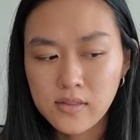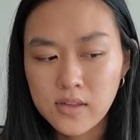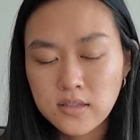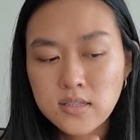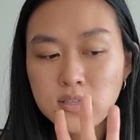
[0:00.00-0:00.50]

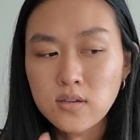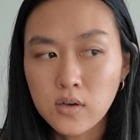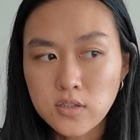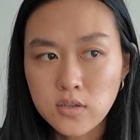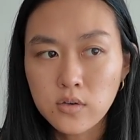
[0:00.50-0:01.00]
this is
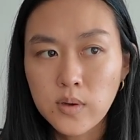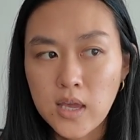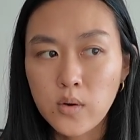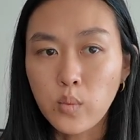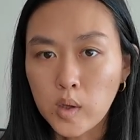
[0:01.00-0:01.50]
also
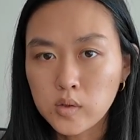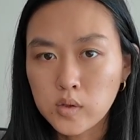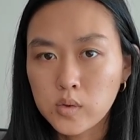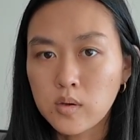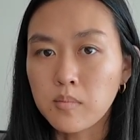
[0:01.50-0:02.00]
a
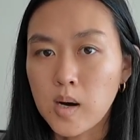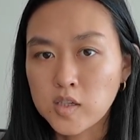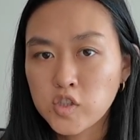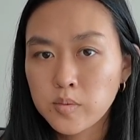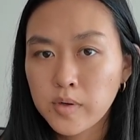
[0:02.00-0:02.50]
well-known
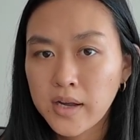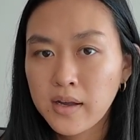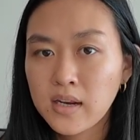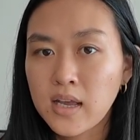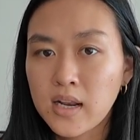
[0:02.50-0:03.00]
matcha
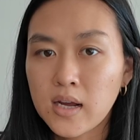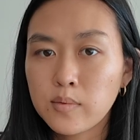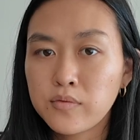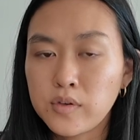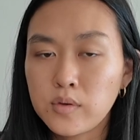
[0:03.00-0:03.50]
brand, and I
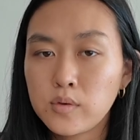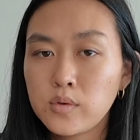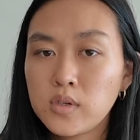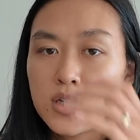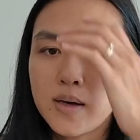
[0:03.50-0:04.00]

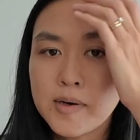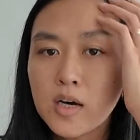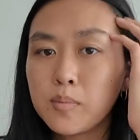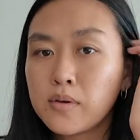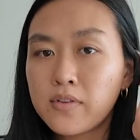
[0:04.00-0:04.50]
reviewed a
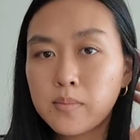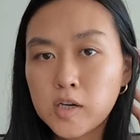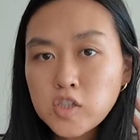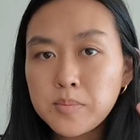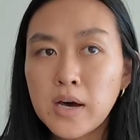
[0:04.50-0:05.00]
couple of their
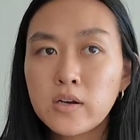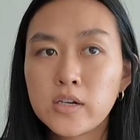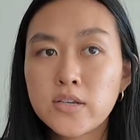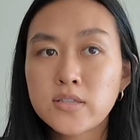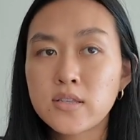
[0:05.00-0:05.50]
matcha
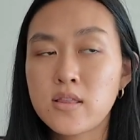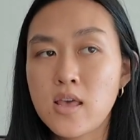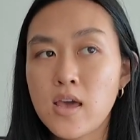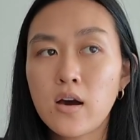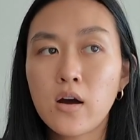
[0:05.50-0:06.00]
powders.
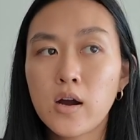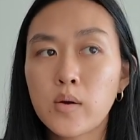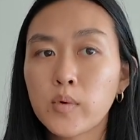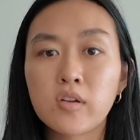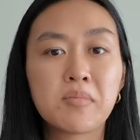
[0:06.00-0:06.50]
They
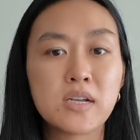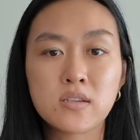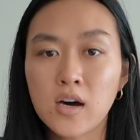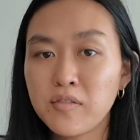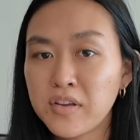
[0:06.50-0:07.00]
are one of my
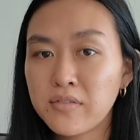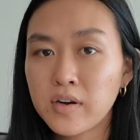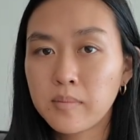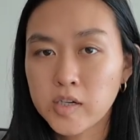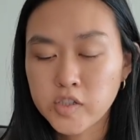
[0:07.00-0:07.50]
top
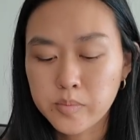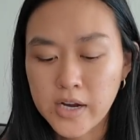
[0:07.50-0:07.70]
favorite matcha